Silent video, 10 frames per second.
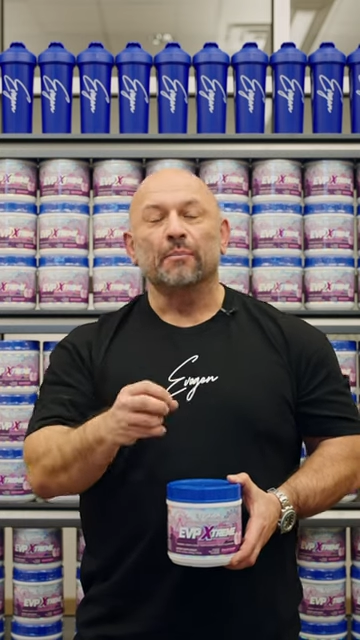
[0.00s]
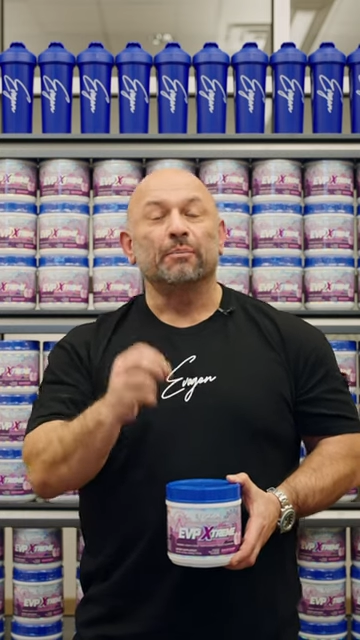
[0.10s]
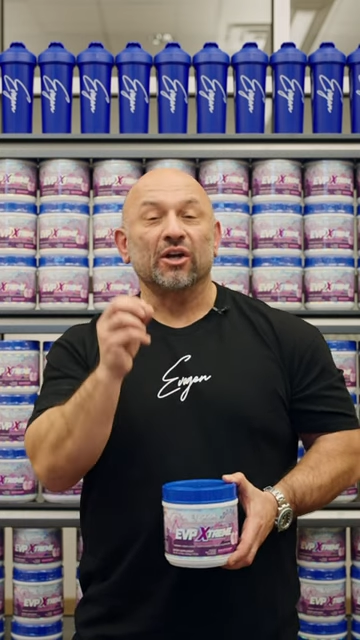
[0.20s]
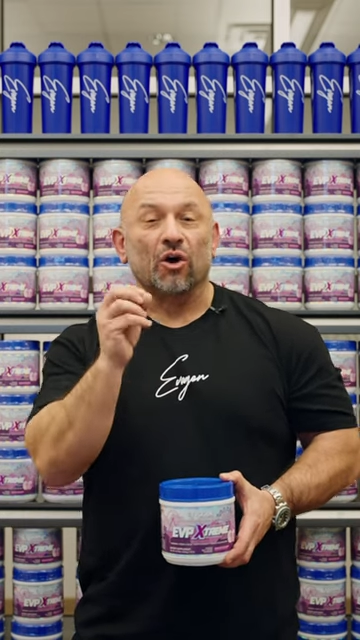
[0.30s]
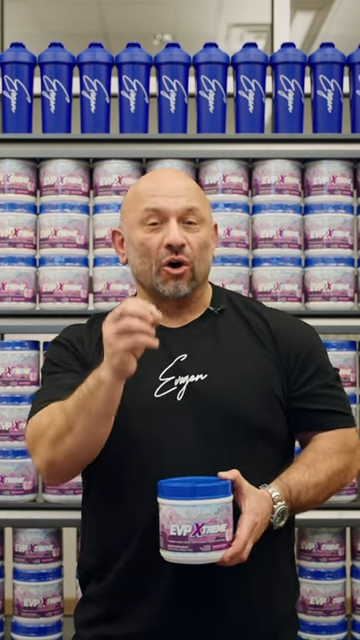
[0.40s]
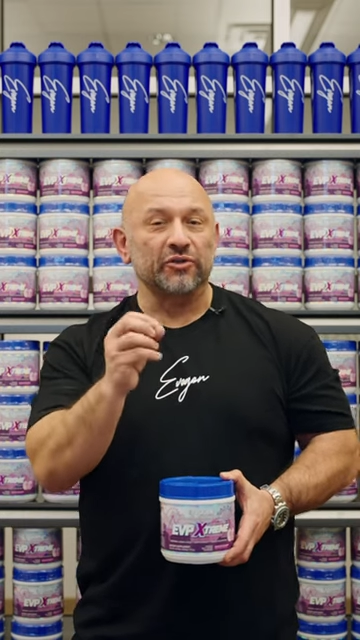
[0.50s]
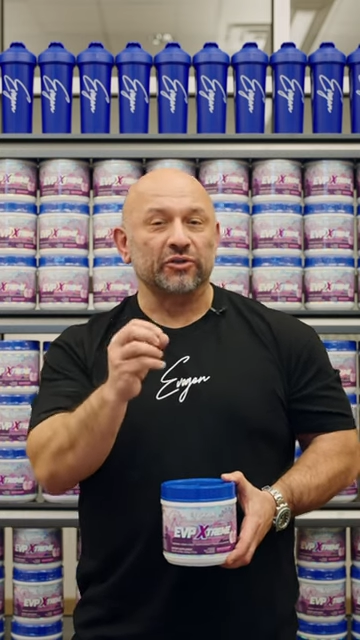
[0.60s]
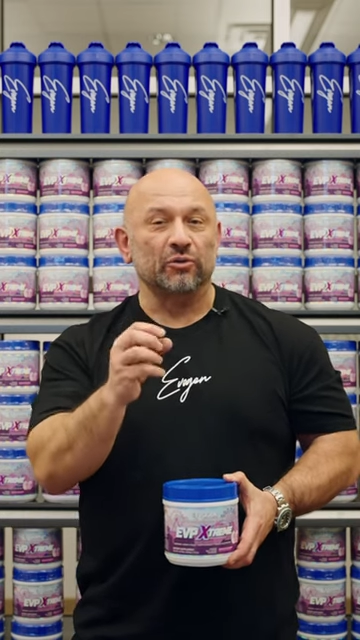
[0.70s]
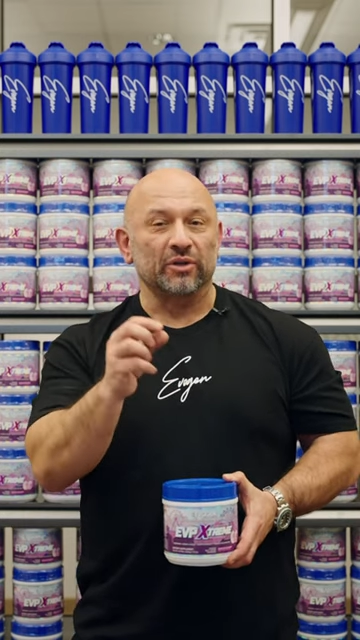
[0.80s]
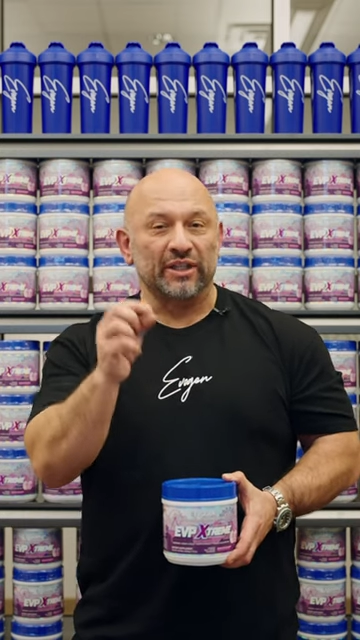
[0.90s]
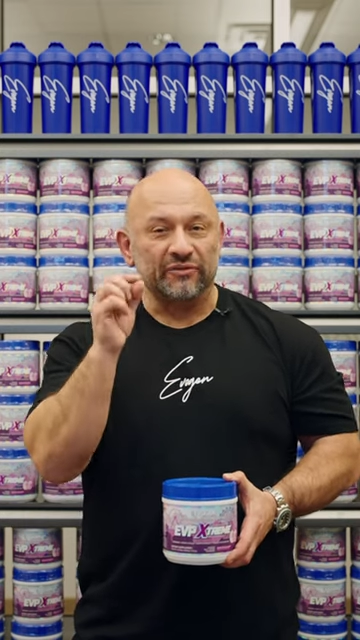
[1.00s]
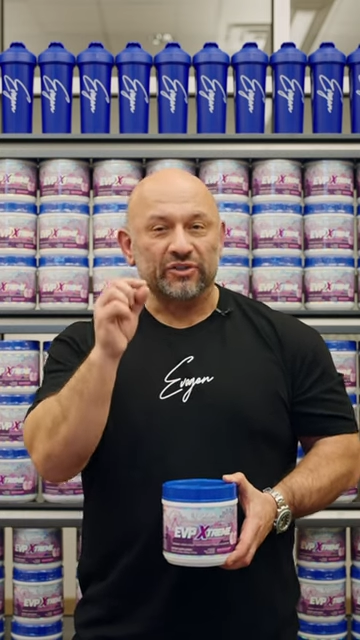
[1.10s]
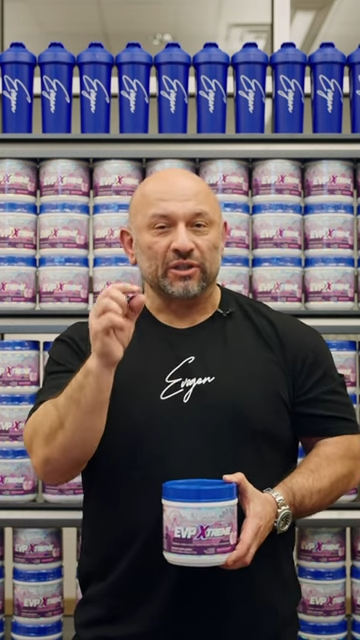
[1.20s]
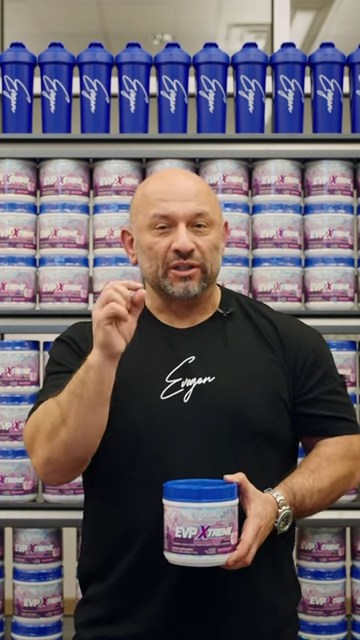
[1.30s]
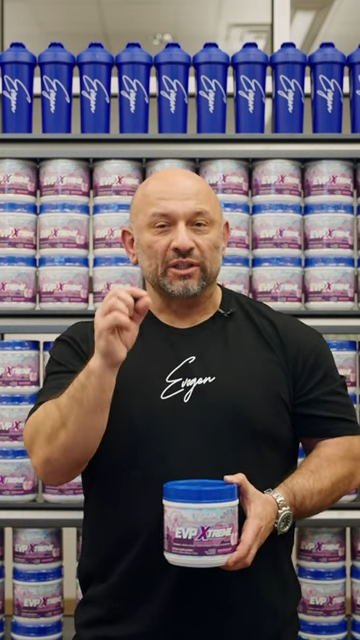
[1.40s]
but also gives
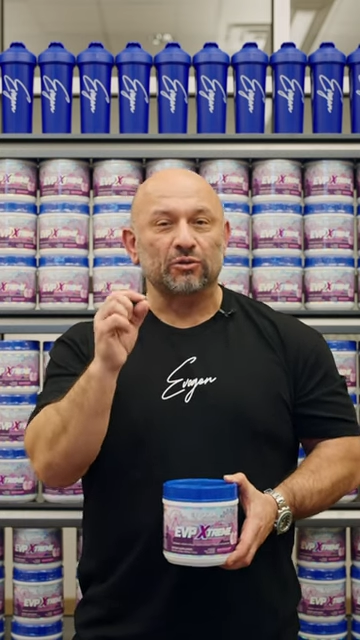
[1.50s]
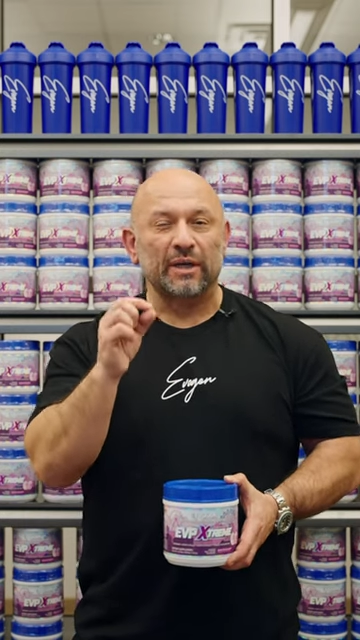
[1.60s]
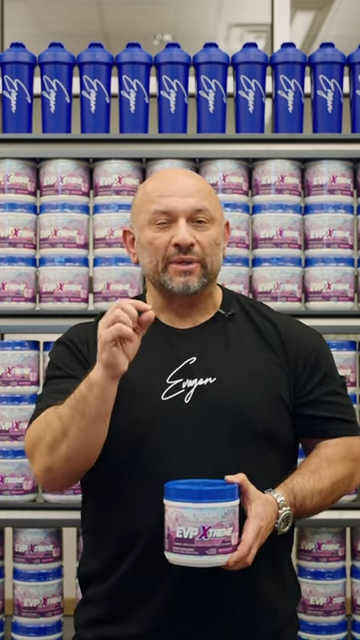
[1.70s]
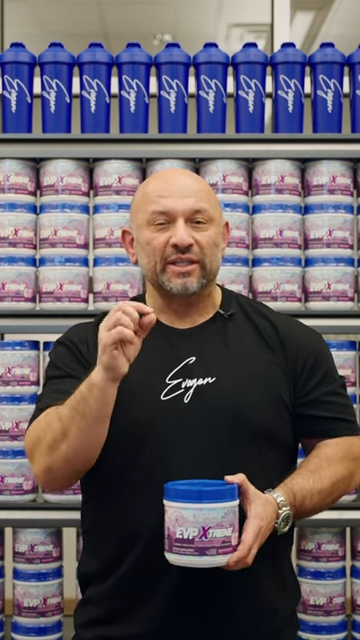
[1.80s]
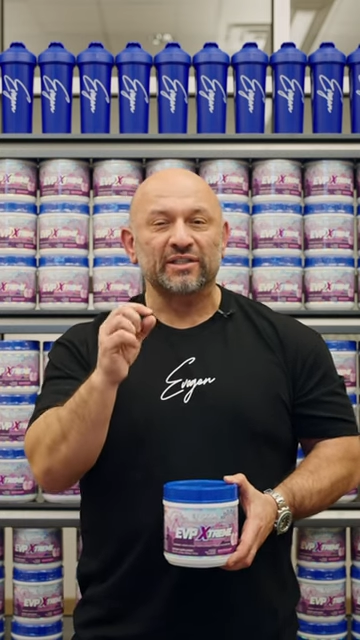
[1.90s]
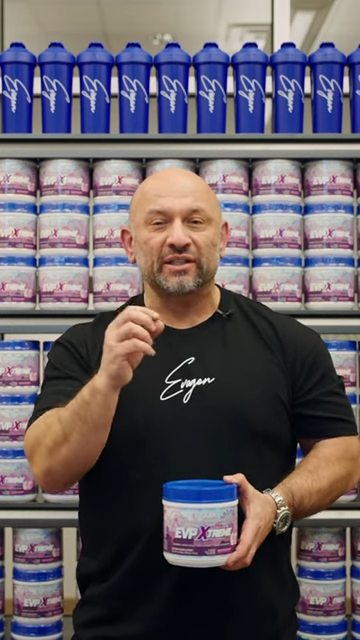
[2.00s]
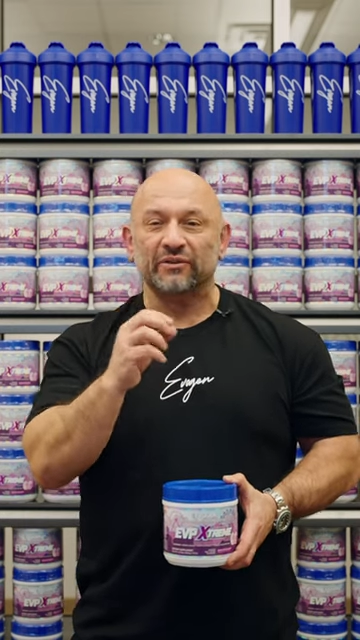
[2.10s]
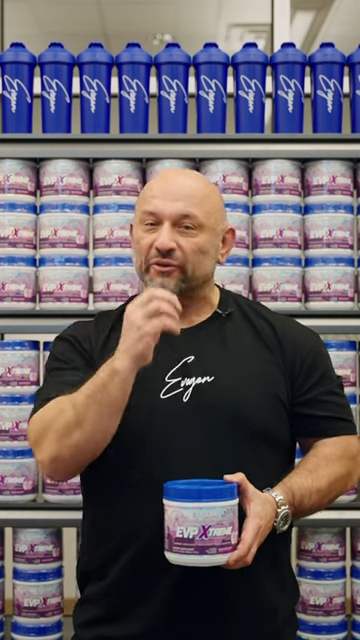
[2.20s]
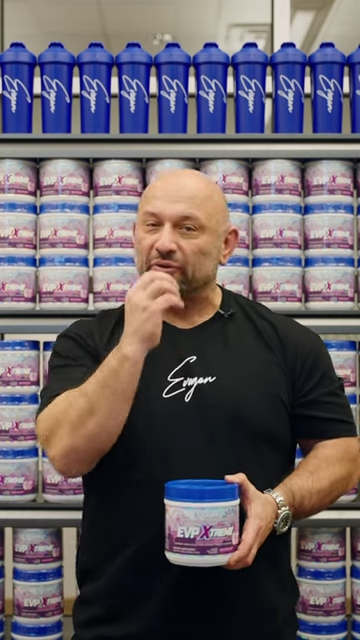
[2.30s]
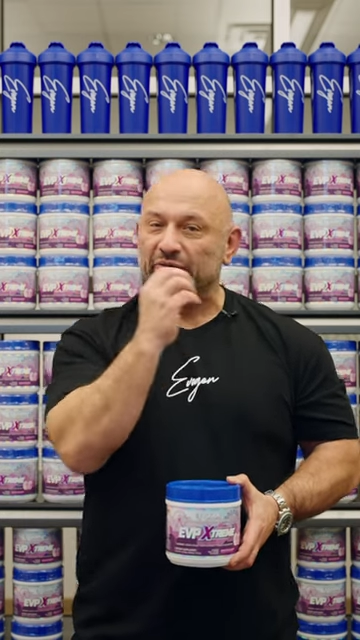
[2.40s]
you a little reminiscent